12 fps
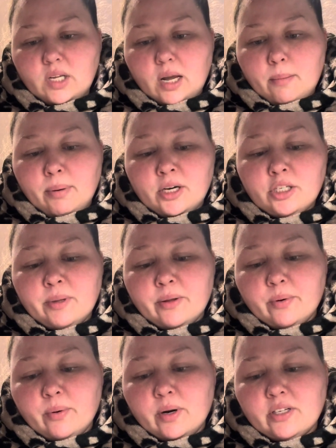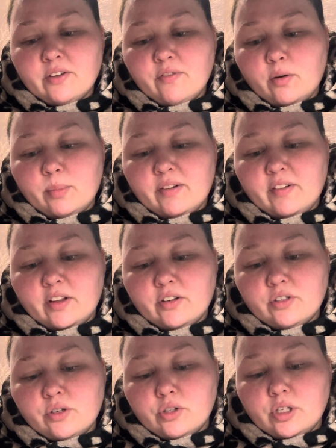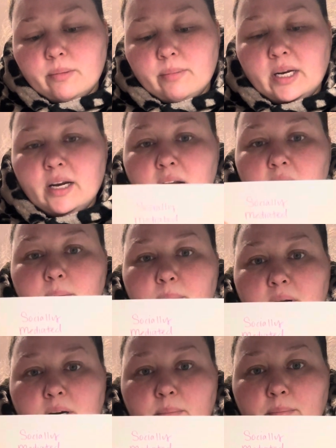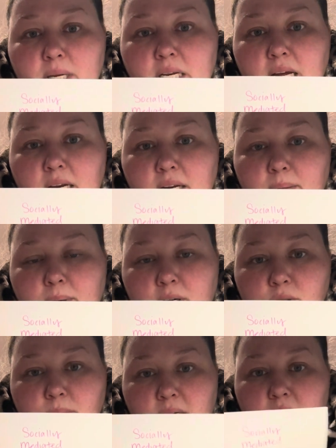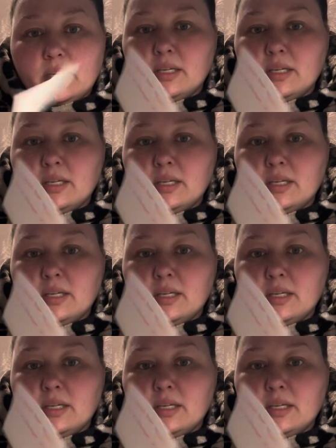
Punishment that requires the involvement of others. Socially mediated punishment.